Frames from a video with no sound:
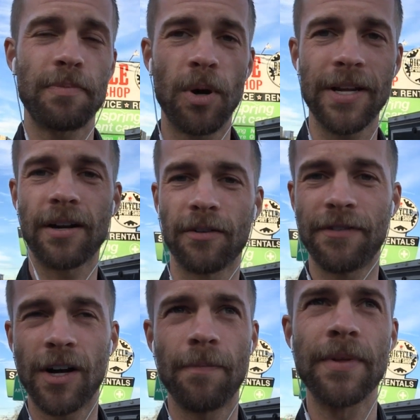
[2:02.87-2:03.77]
to put in our
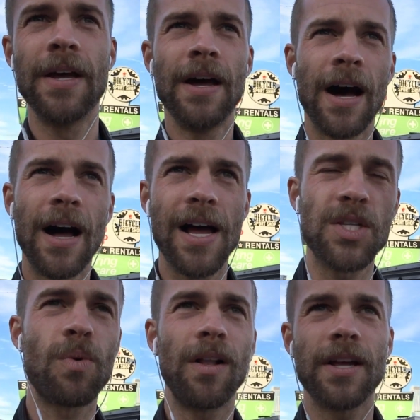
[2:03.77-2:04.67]
film, uh,
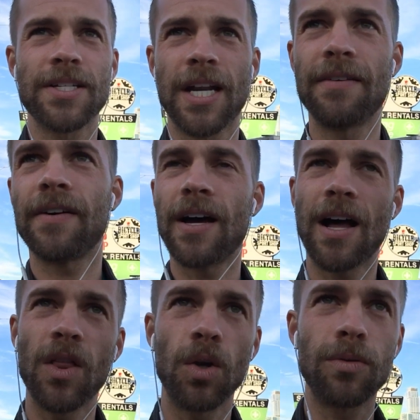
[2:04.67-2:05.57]
as well as kind of
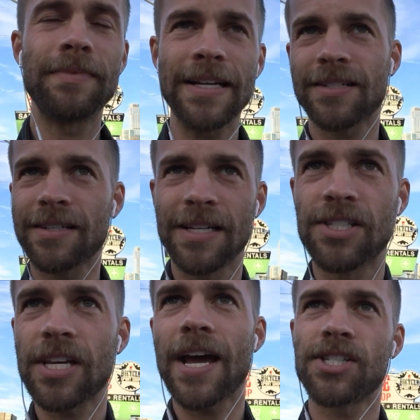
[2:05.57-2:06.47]
a, a, little nice,
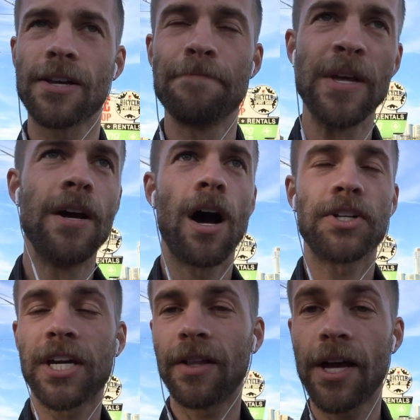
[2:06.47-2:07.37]
concise
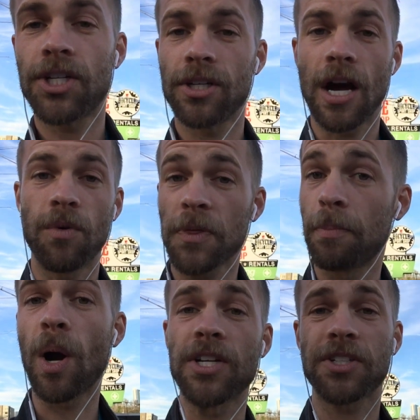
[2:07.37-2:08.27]
articulation of what the
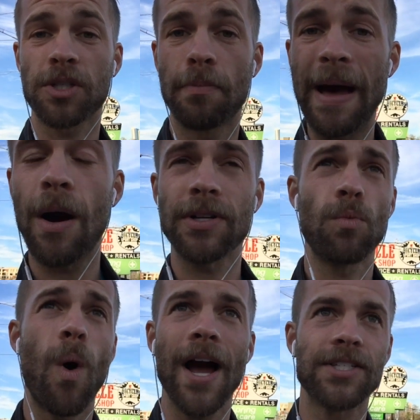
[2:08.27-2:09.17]
project is about
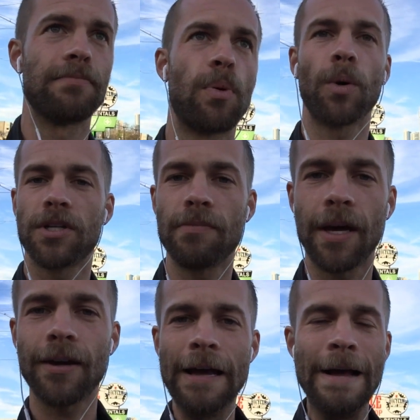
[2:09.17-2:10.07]
and why it's important to
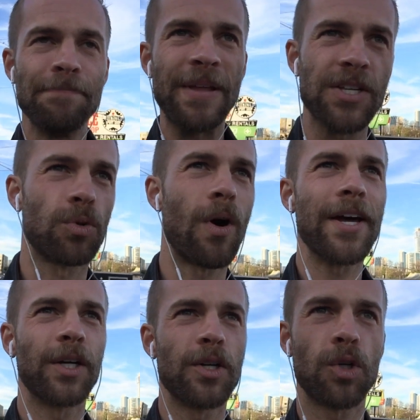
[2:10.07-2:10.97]
me as a
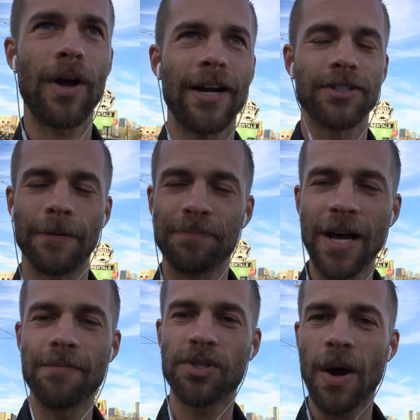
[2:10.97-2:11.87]
writer and director.
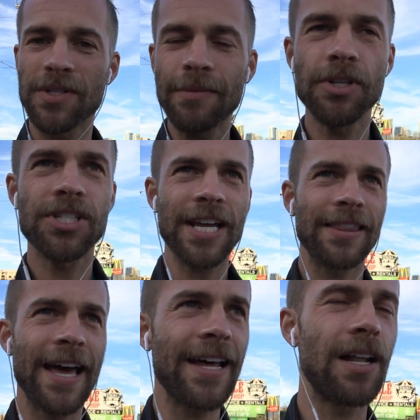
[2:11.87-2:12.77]
Um, so I was able to
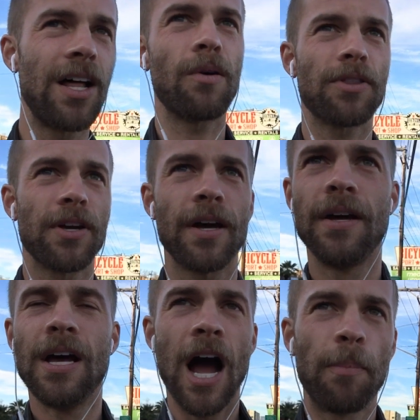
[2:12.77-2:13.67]
send that along with a,
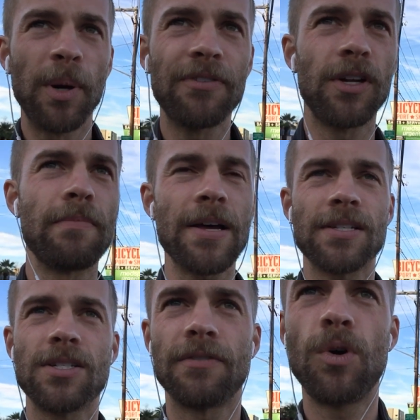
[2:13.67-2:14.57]
a, brief little
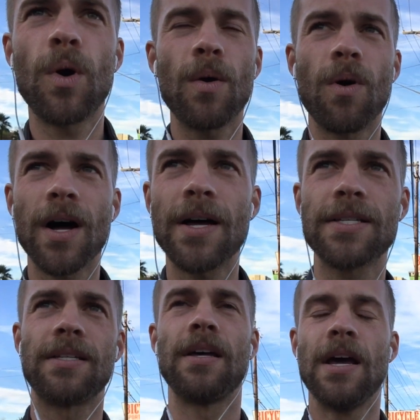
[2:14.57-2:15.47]
message of who I
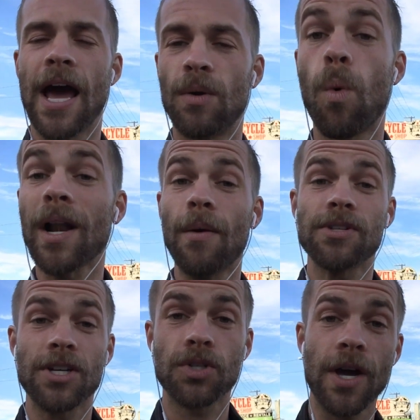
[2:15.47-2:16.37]
was and, and what I
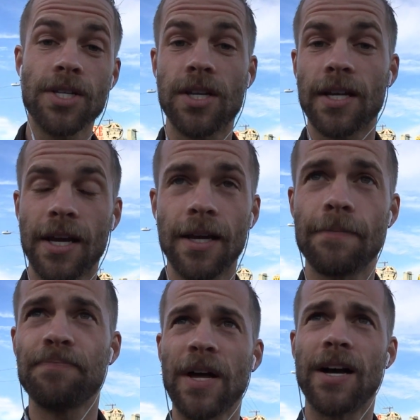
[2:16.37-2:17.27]
was interested
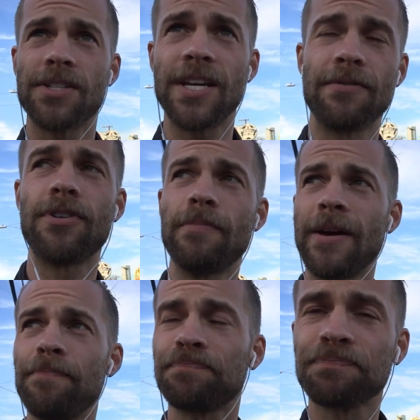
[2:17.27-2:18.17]
in uh, seeing from
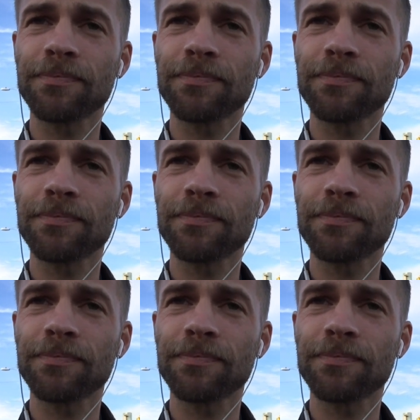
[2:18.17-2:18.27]
him.